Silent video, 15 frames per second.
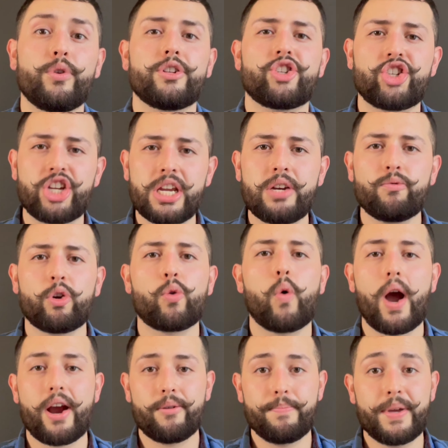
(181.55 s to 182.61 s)
SHEIN
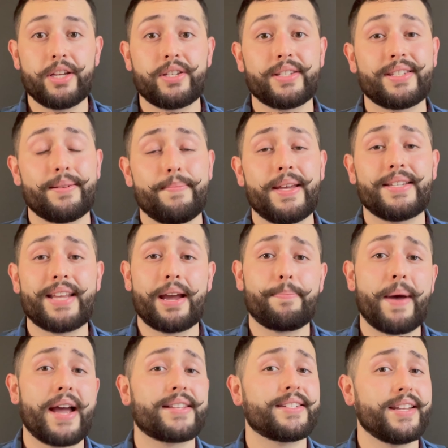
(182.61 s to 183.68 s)
required me to submit tech
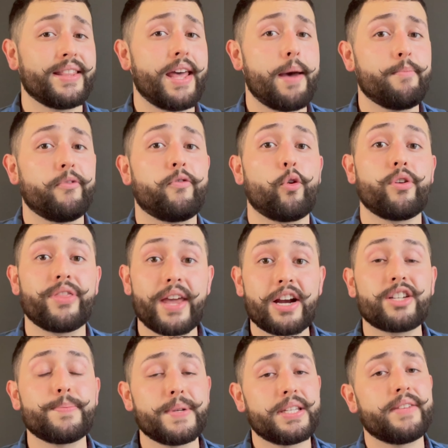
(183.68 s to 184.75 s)
packs to them for
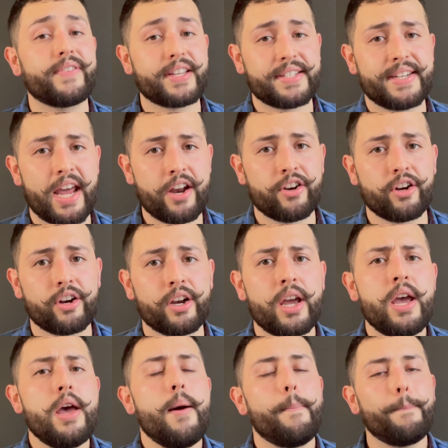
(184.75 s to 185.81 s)
their specific standard.
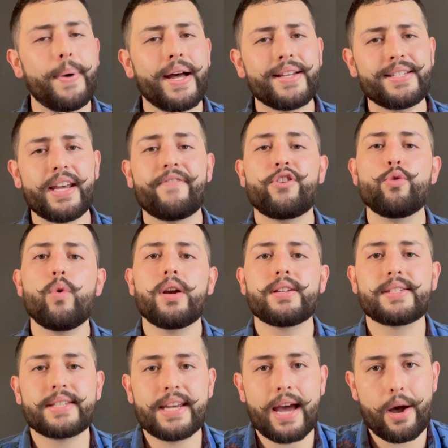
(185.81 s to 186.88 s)
But if you want to
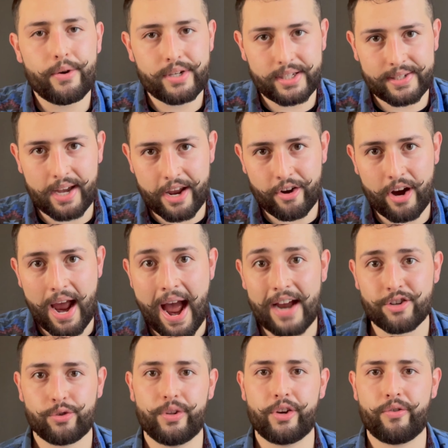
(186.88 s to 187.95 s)
see how a designer
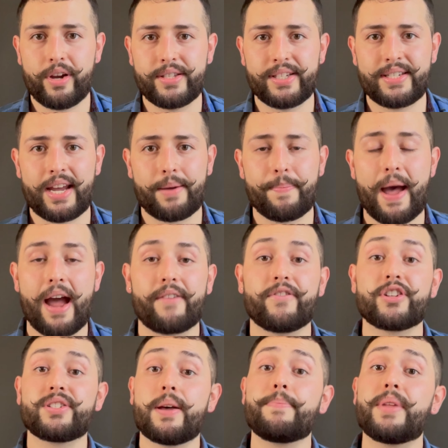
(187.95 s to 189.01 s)
actually creates a tech pack
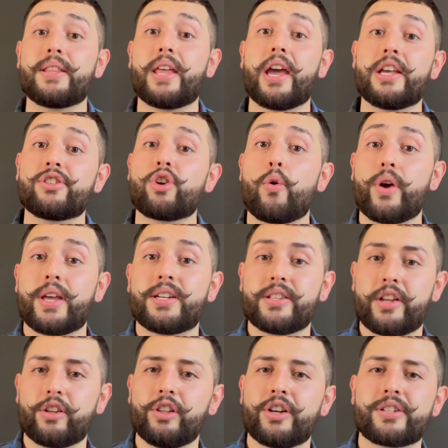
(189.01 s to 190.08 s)
for something that is going into
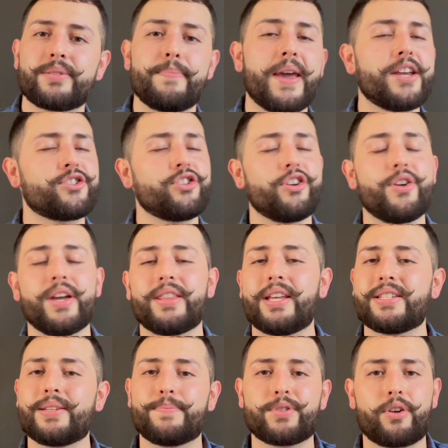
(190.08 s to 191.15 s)
their looks, make sure you hit
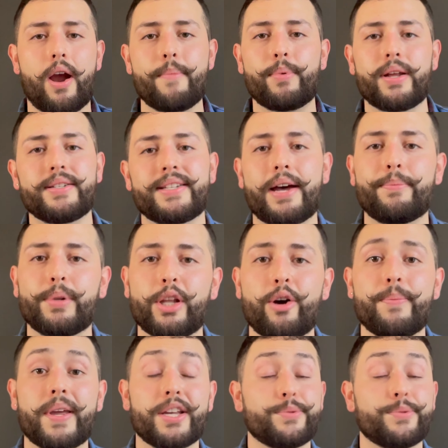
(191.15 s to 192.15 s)
that subscribe button down below, because